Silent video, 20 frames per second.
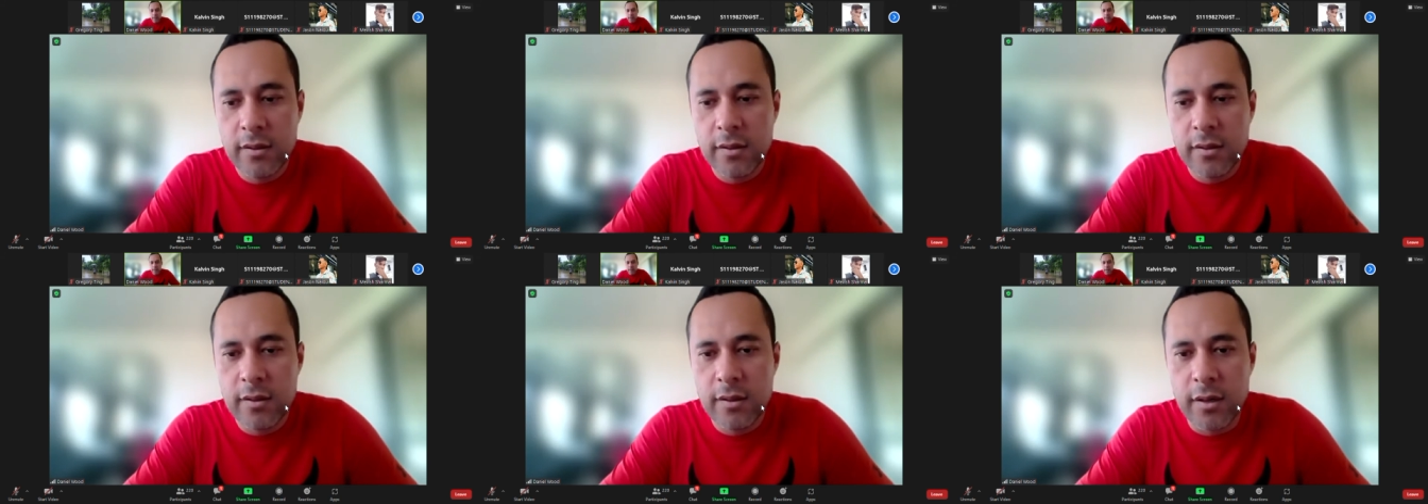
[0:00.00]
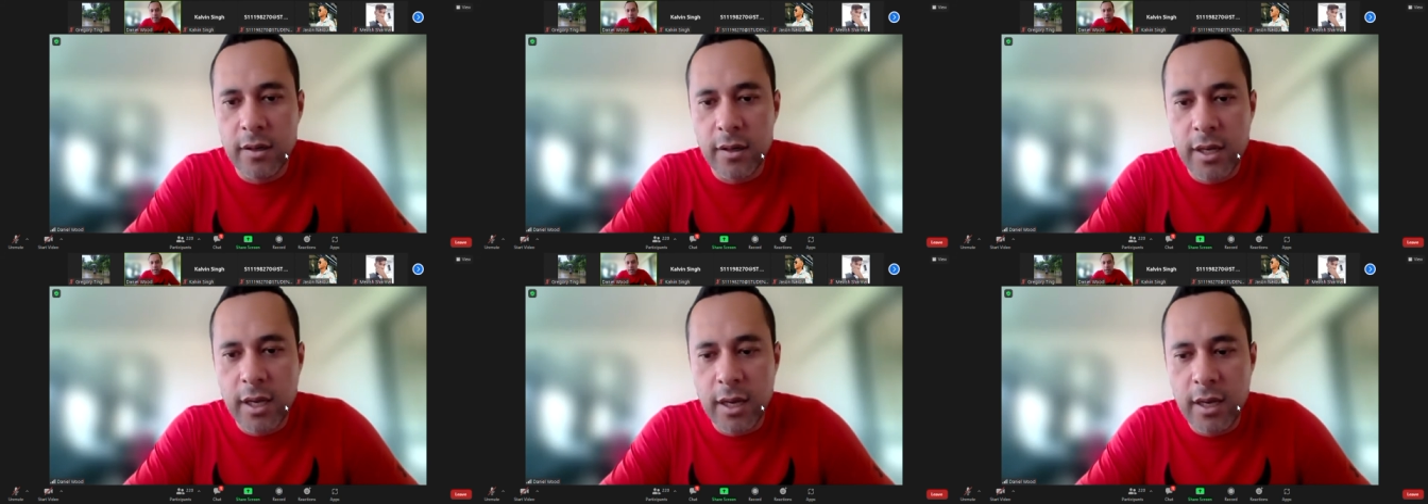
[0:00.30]

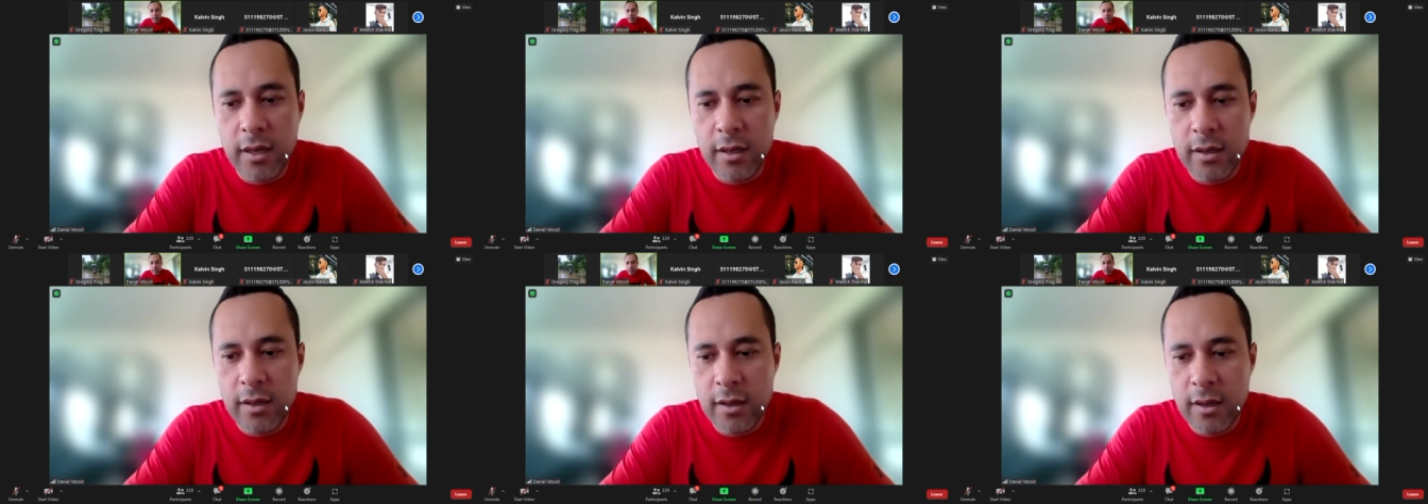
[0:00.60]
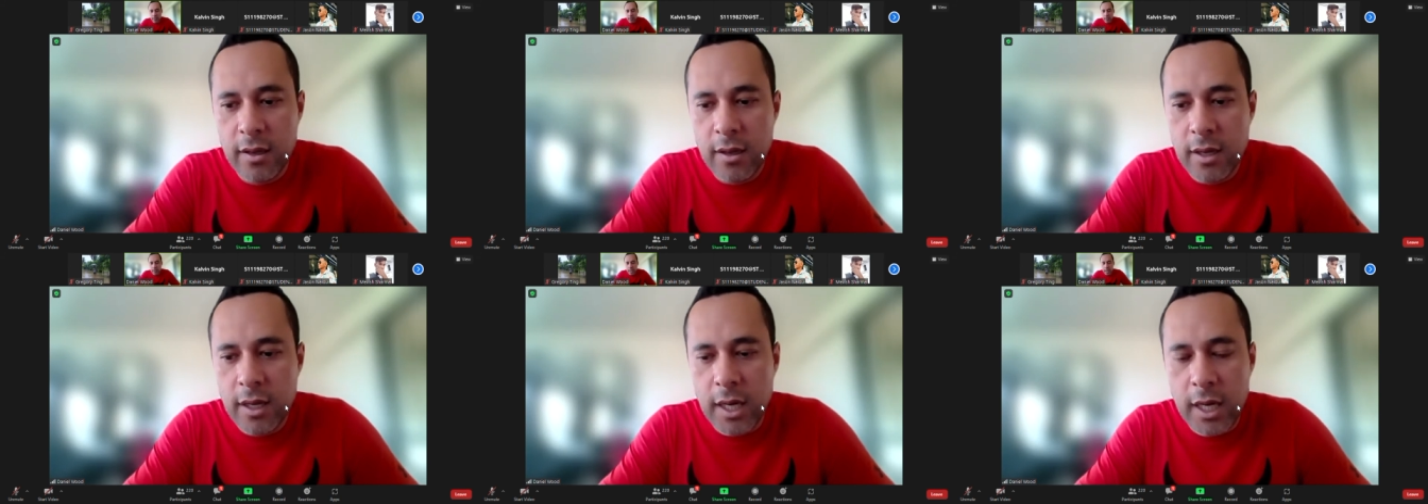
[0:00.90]
Okay.
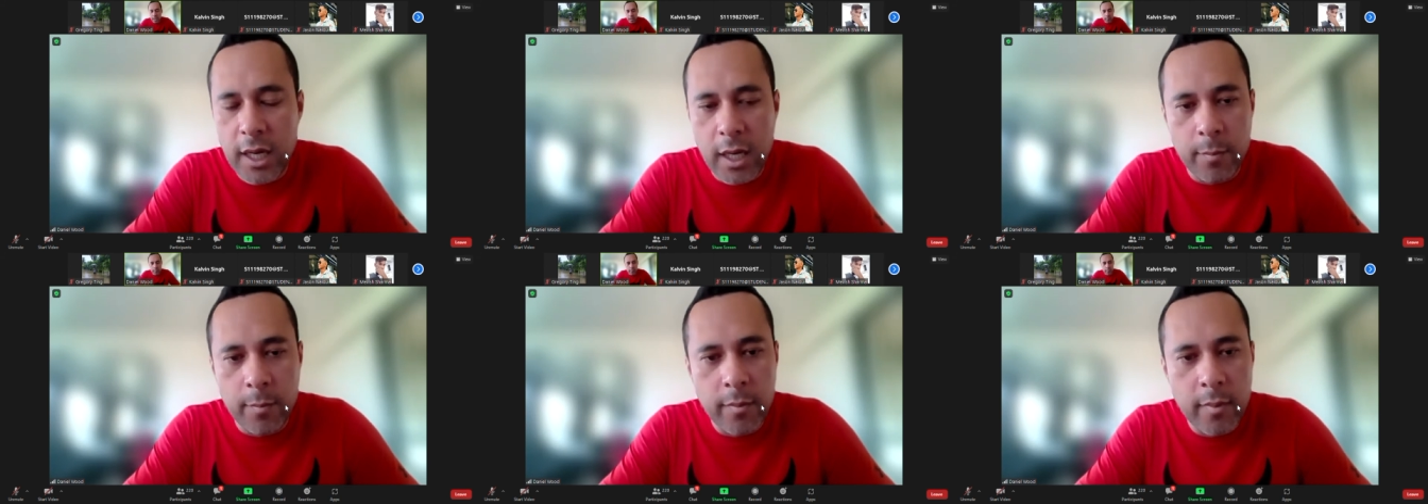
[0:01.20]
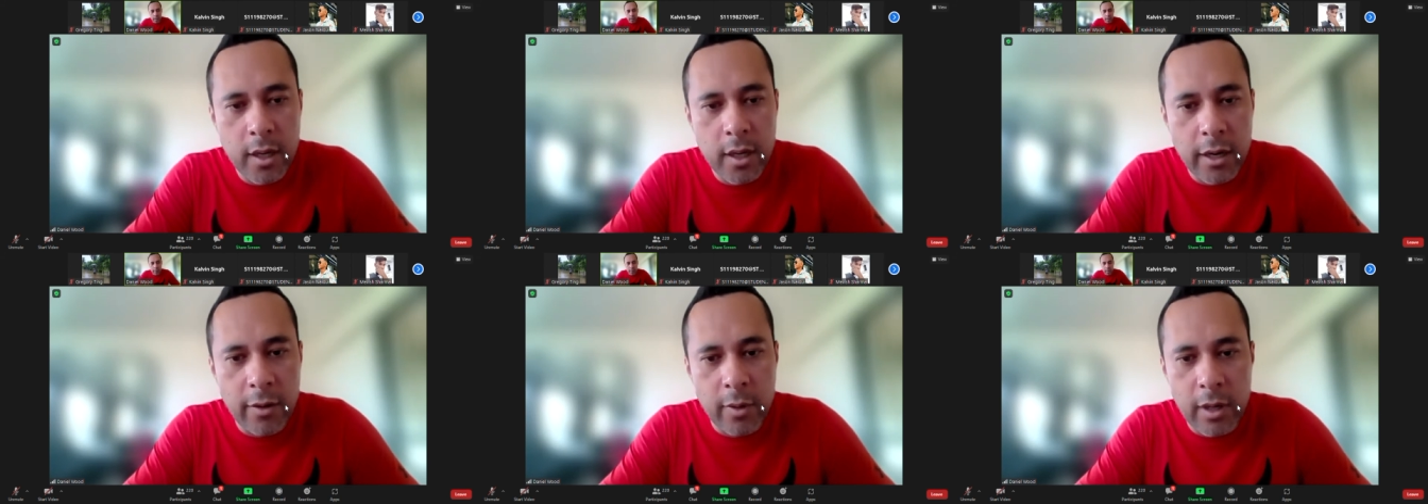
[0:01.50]

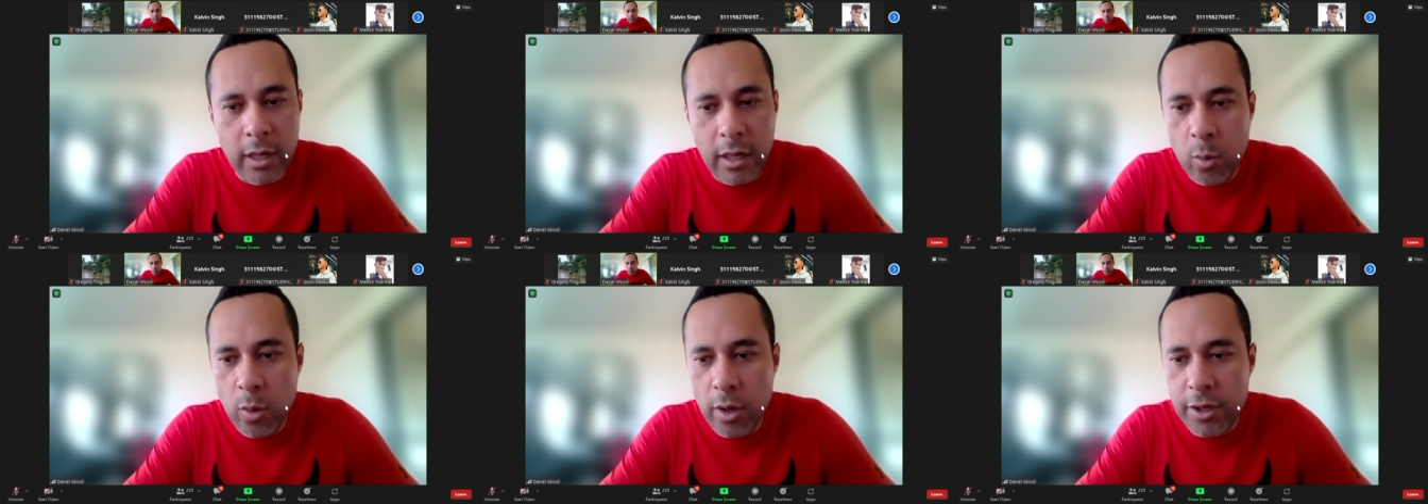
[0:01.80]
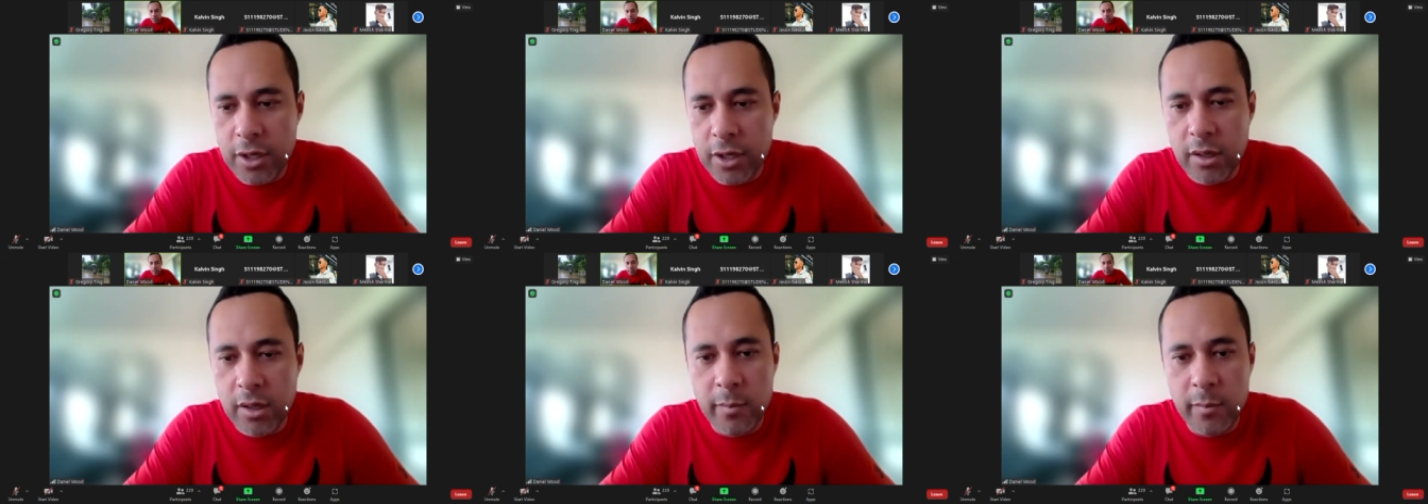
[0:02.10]
I really want
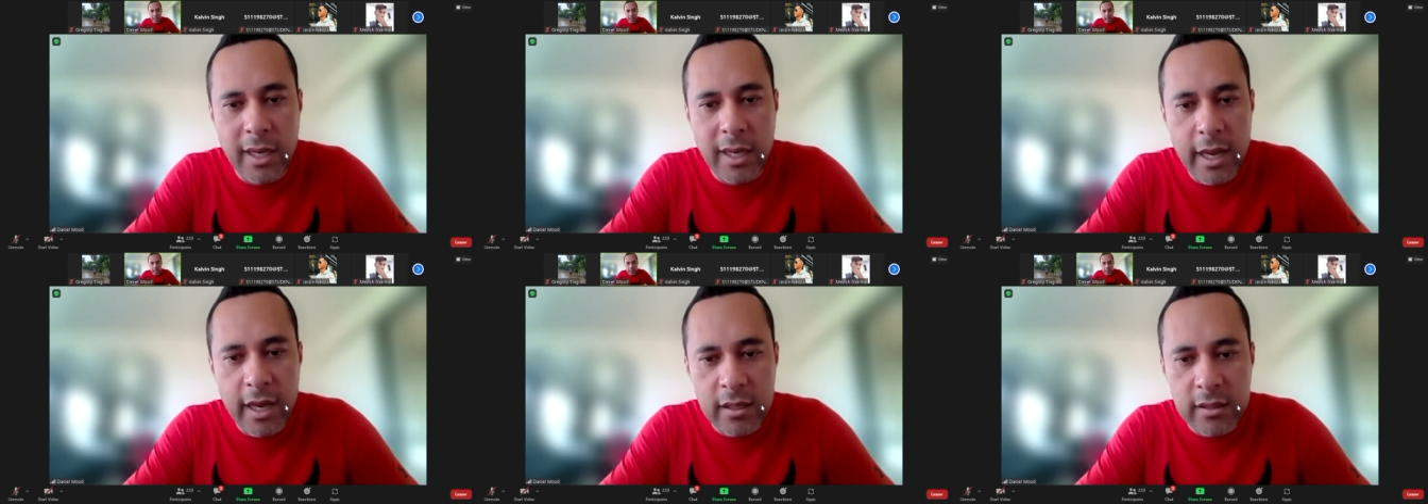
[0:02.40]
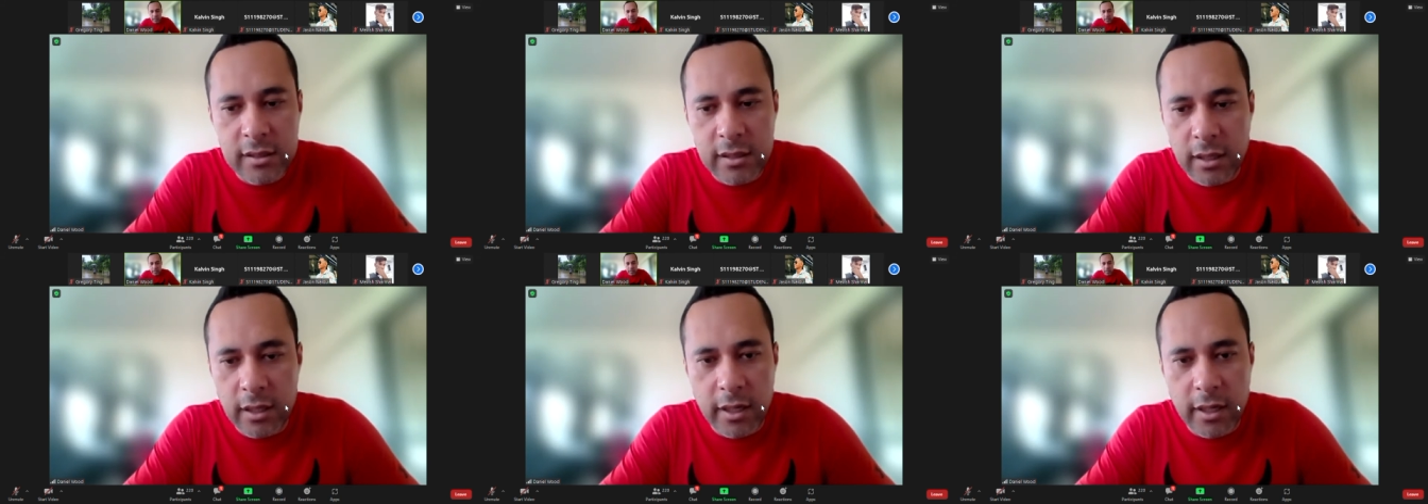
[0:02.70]
you to be
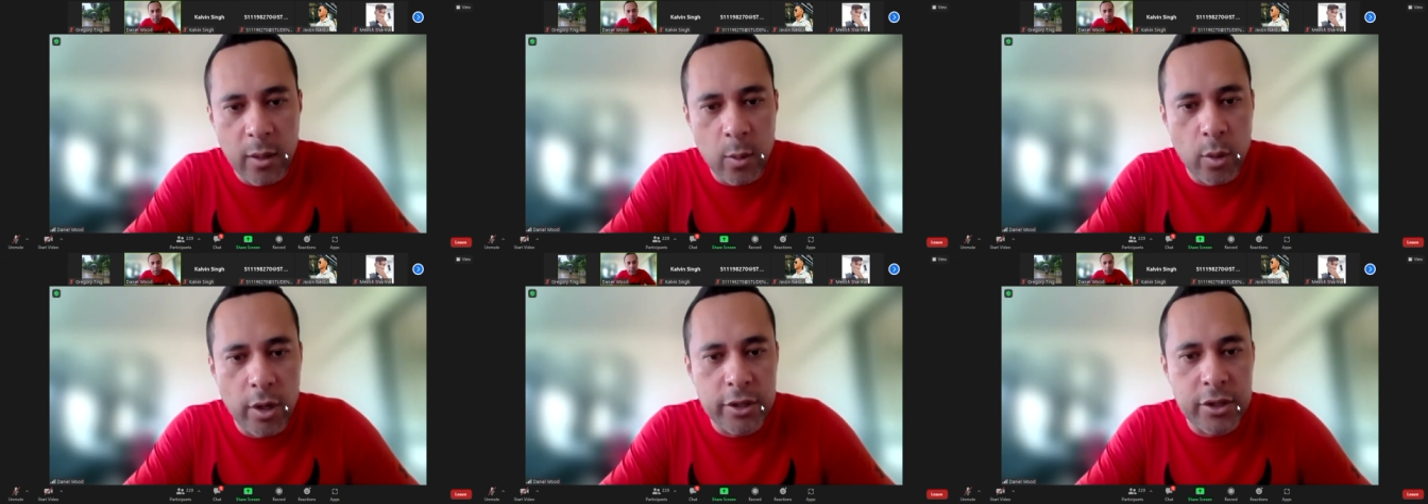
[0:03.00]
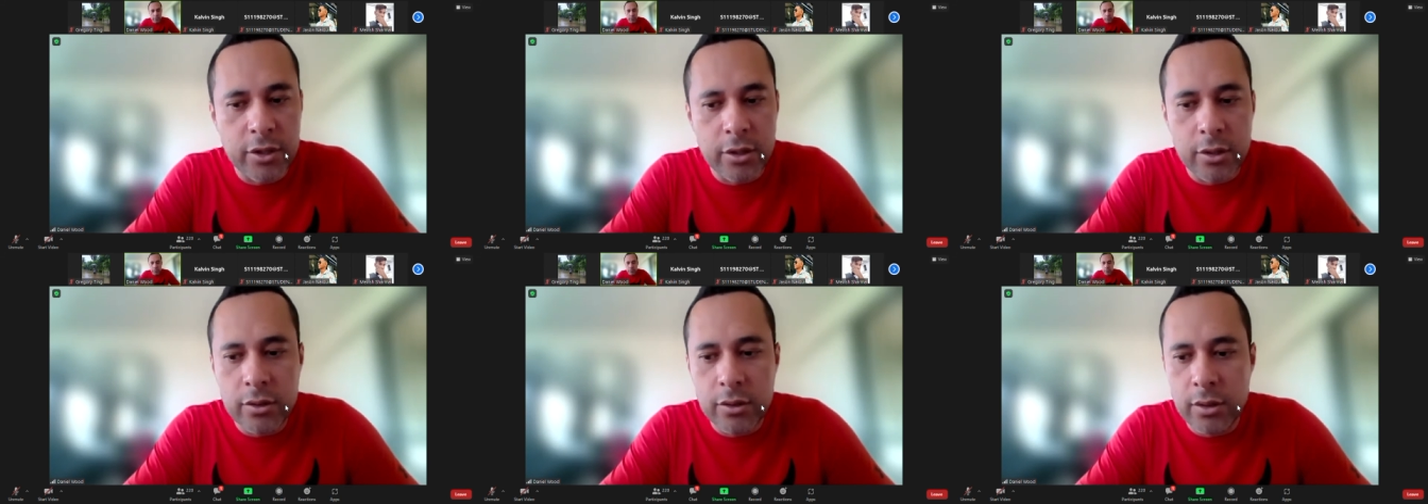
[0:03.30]
excellent at what
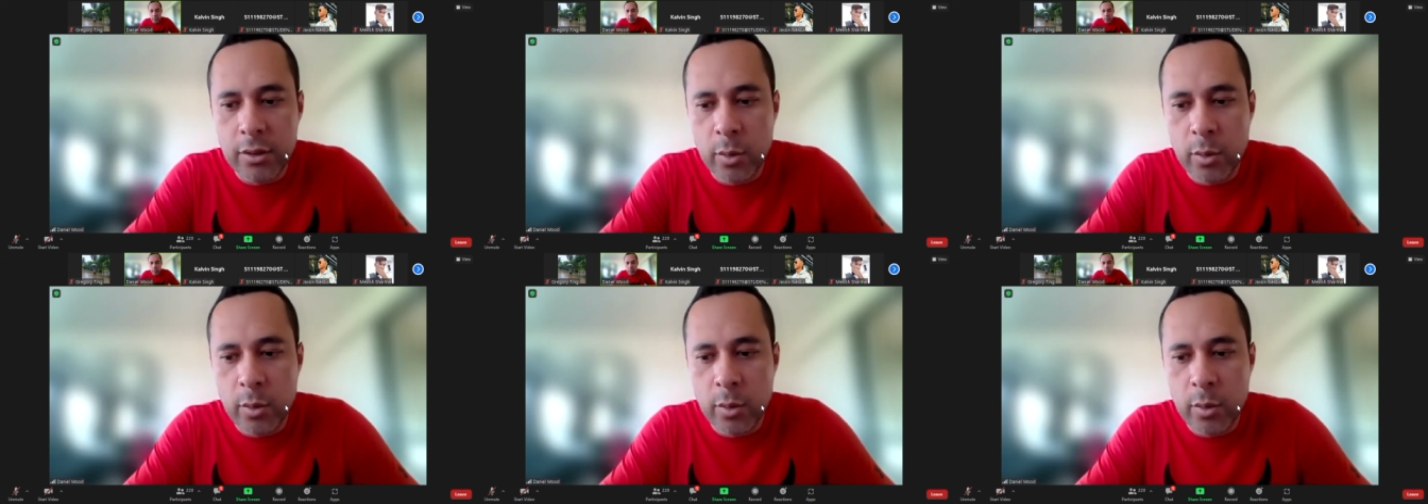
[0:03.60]
you do.